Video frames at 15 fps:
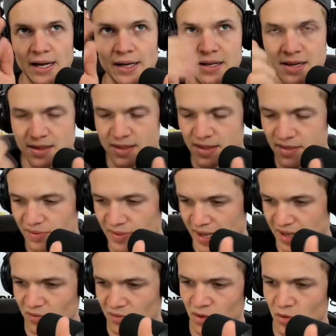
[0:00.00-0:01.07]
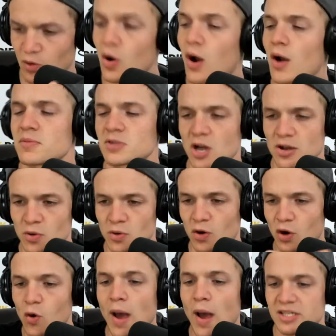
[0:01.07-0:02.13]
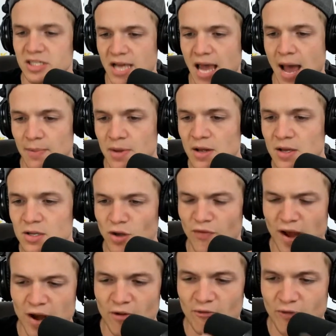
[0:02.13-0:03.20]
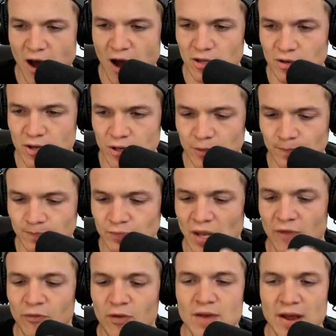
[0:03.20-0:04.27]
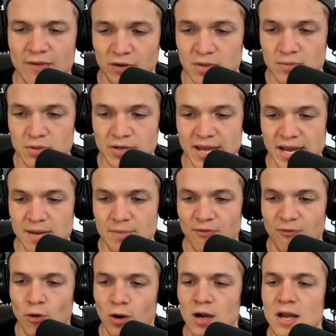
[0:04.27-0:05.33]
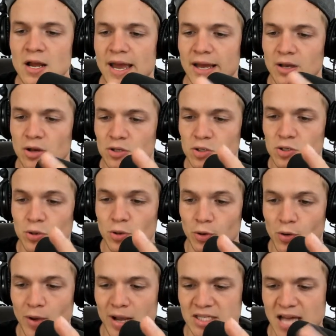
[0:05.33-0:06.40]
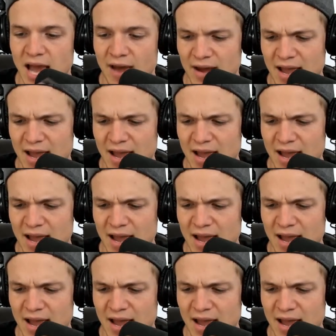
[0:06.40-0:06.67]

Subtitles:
In like the request tab. So if I don't follow you, if we've never communicated before, it goes to the request tab, and I